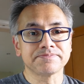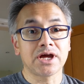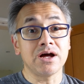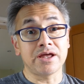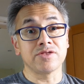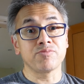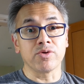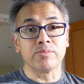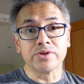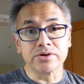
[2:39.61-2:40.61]
Another
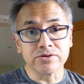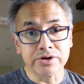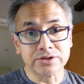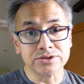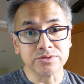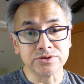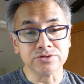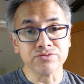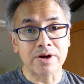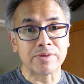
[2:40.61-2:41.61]
problem that you'll run into as
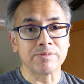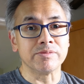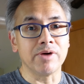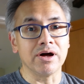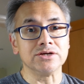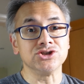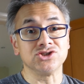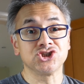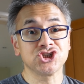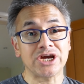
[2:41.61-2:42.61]
you ramp up the mileage
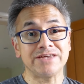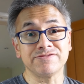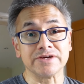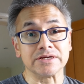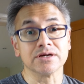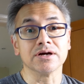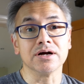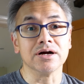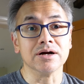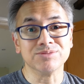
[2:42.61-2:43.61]
is chafing,
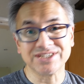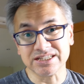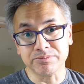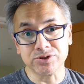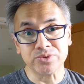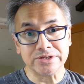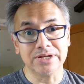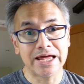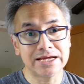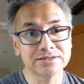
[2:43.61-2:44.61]
particularly between
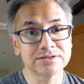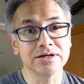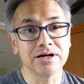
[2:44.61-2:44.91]
your legs.